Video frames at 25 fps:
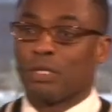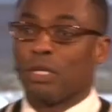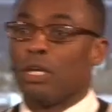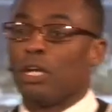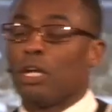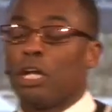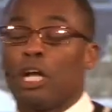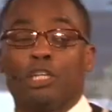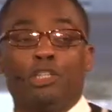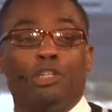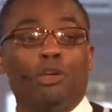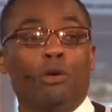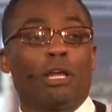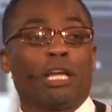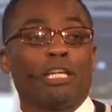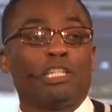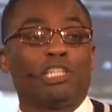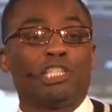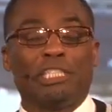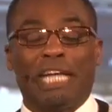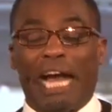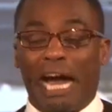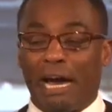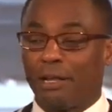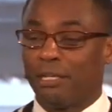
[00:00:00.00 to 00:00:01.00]
Because you can
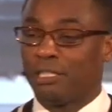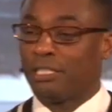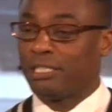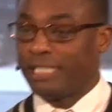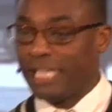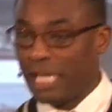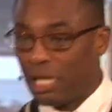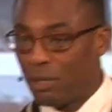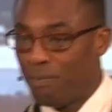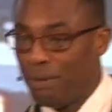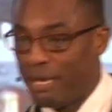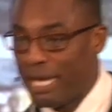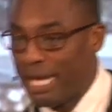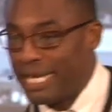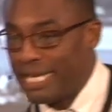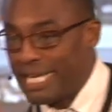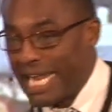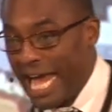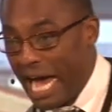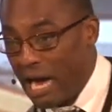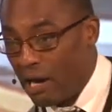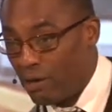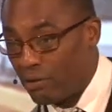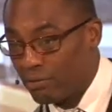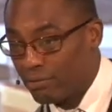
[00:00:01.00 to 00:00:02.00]
shout and still be in
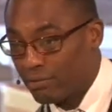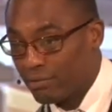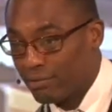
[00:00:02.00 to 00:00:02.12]
doubt.